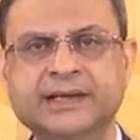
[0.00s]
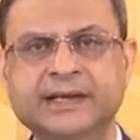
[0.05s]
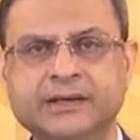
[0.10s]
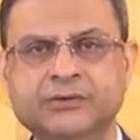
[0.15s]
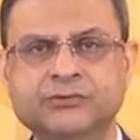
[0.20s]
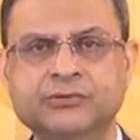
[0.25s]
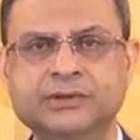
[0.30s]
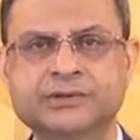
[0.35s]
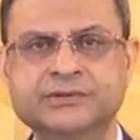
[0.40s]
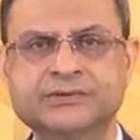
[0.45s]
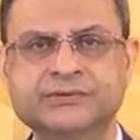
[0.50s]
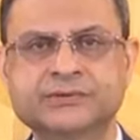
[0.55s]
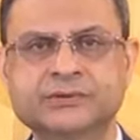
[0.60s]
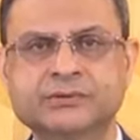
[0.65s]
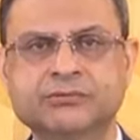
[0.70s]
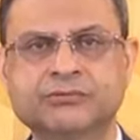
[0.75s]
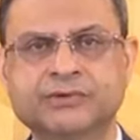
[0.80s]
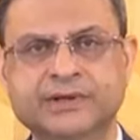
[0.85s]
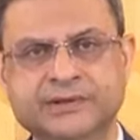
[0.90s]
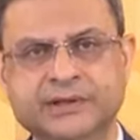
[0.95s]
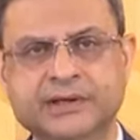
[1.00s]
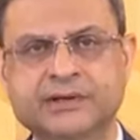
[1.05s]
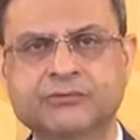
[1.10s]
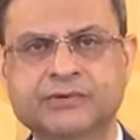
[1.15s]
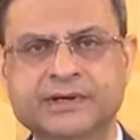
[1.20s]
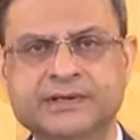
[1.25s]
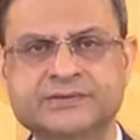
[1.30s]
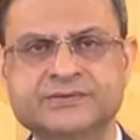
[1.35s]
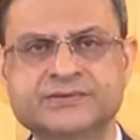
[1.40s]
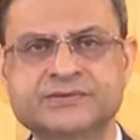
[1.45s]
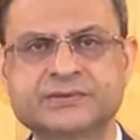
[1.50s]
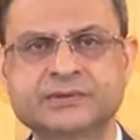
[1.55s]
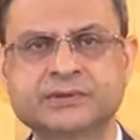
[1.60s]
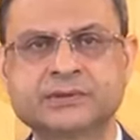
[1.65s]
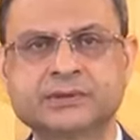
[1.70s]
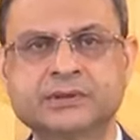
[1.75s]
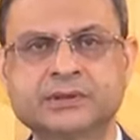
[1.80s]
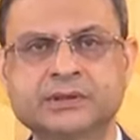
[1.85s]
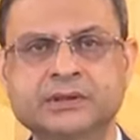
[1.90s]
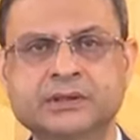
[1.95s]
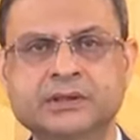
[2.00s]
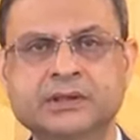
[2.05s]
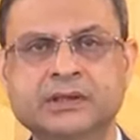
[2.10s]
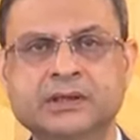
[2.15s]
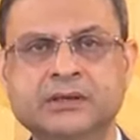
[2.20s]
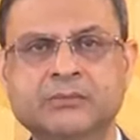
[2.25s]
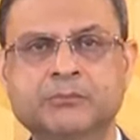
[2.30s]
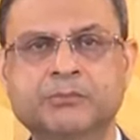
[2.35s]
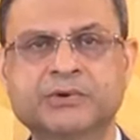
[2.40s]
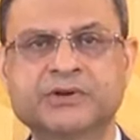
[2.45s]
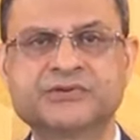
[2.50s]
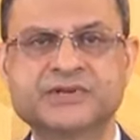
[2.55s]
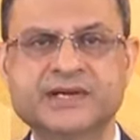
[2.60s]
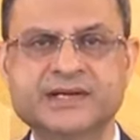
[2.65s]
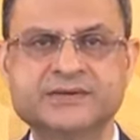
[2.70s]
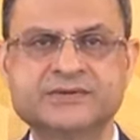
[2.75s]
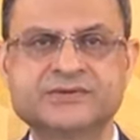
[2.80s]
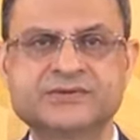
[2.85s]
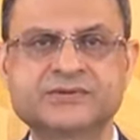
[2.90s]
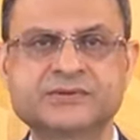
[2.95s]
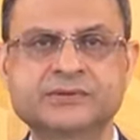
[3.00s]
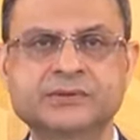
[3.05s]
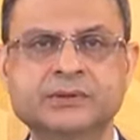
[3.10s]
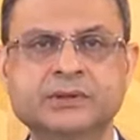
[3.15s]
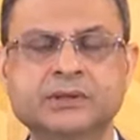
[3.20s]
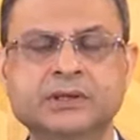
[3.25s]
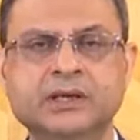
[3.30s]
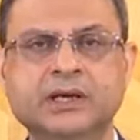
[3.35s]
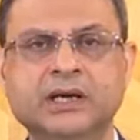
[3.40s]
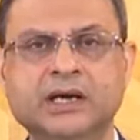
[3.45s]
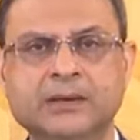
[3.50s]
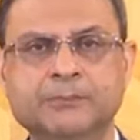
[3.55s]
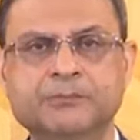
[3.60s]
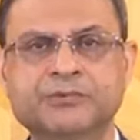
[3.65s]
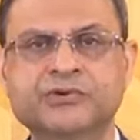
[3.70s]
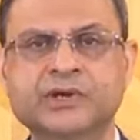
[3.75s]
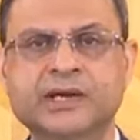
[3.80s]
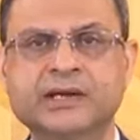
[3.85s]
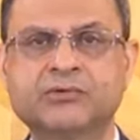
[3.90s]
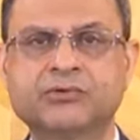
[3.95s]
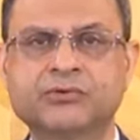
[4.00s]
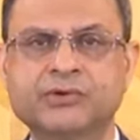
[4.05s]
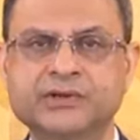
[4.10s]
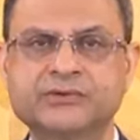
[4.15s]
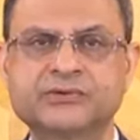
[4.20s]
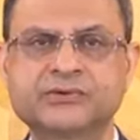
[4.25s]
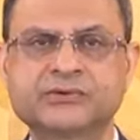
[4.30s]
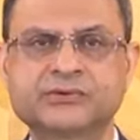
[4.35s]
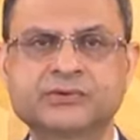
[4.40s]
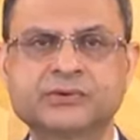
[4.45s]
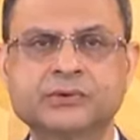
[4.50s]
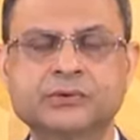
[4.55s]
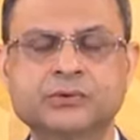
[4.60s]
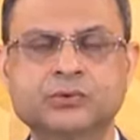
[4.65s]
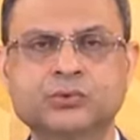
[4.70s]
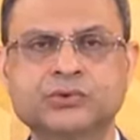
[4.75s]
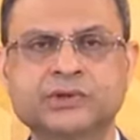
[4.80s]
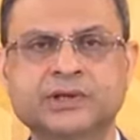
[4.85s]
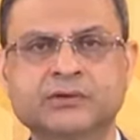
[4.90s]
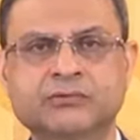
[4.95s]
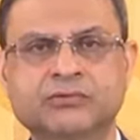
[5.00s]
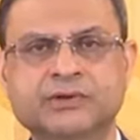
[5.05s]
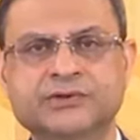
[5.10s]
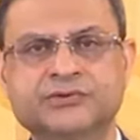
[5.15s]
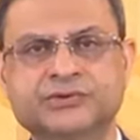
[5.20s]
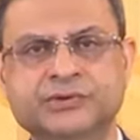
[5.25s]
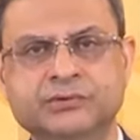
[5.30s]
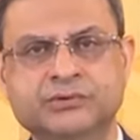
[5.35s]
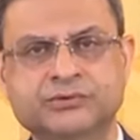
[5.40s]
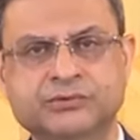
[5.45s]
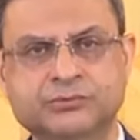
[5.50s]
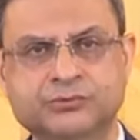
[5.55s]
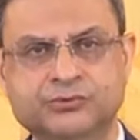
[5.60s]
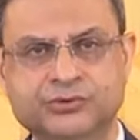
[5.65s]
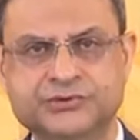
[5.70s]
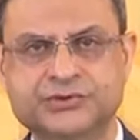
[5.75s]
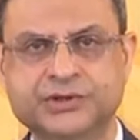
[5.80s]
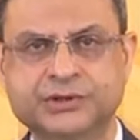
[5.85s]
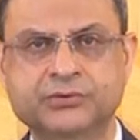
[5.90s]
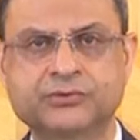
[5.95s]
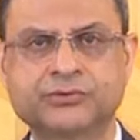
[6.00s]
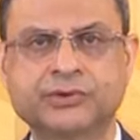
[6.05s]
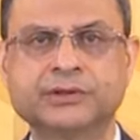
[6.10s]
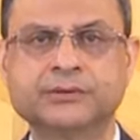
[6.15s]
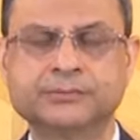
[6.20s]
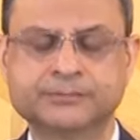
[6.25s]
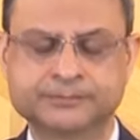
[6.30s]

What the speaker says: adverse weather events, presents upside risks to the inflation trajectory.